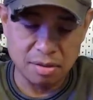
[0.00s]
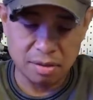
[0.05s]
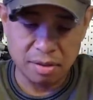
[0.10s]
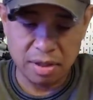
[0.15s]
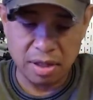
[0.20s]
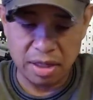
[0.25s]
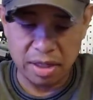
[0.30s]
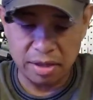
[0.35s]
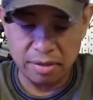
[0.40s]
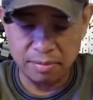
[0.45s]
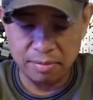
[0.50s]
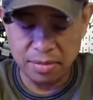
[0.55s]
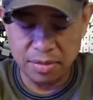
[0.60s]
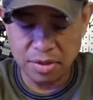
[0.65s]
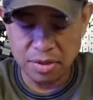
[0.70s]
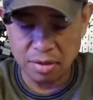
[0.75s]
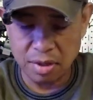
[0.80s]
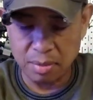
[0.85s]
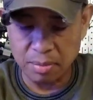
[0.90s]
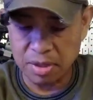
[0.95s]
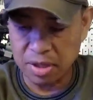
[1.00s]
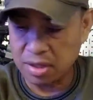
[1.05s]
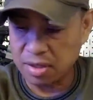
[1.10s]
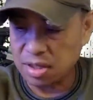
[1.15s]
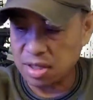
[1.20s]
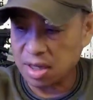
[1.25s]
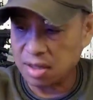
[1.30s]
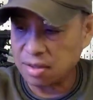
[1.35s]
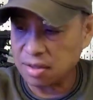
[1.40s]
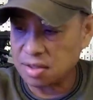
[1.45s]
Okay, so I'm gonna
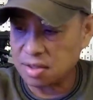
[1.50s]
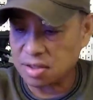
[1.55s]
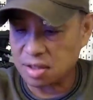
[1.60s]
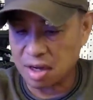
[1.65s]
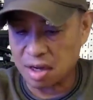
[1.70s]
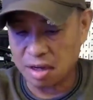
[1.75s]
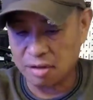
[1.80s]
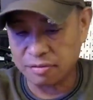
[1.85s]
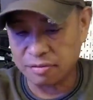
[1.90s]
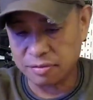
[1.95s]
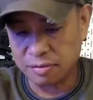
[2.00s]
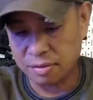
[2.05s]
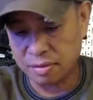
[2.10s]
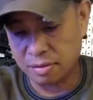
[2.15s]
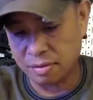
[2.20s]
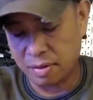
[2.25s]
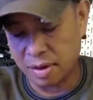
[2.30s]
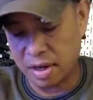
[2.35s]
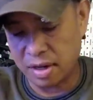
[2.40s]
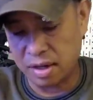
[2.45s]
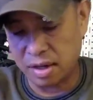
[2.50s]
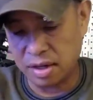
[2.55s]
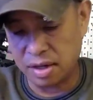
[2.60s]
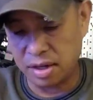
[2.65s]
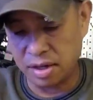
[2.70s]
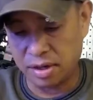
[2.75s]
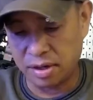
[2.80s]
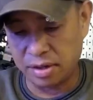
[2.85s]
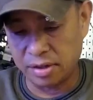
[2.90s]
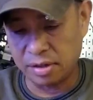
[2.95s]
take this off right
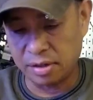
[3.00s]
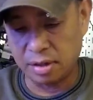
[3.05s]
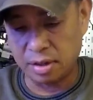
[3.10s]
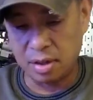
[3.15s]
here.